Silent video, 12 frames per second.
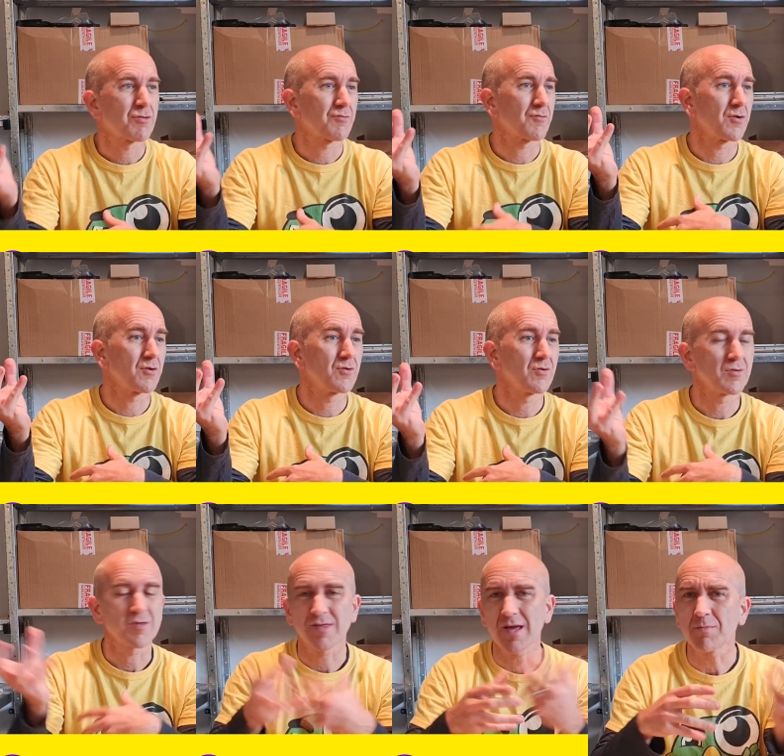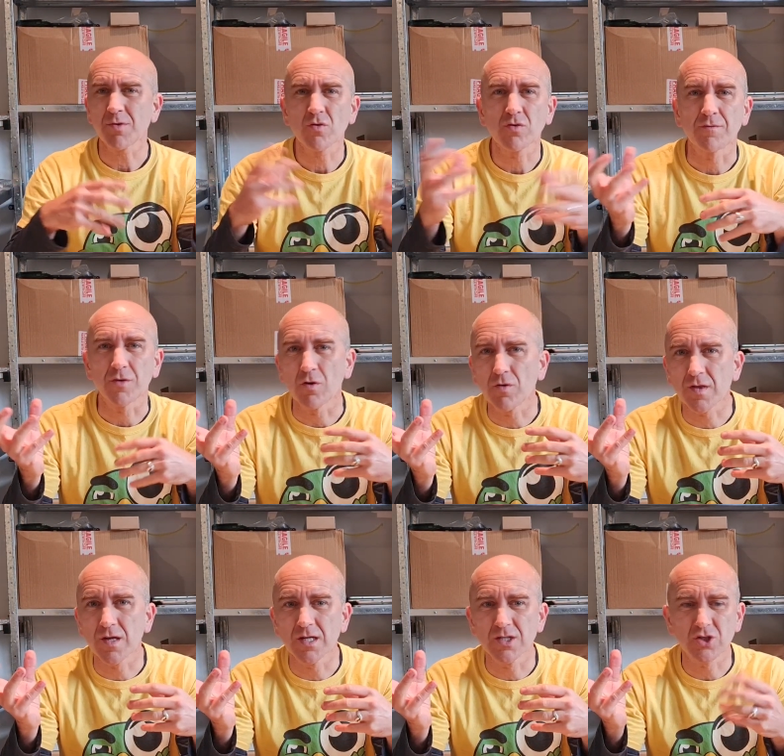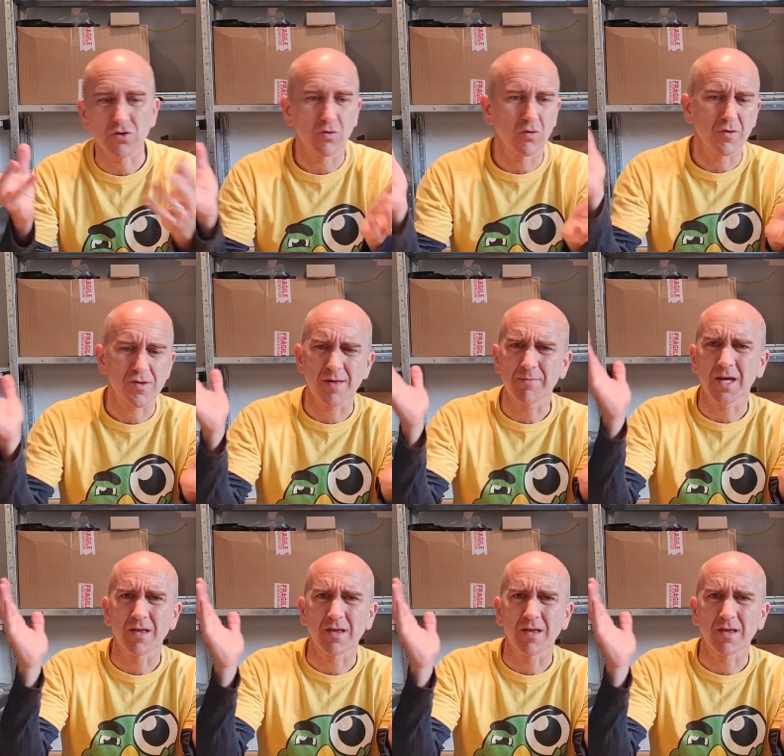through some sort of usage or something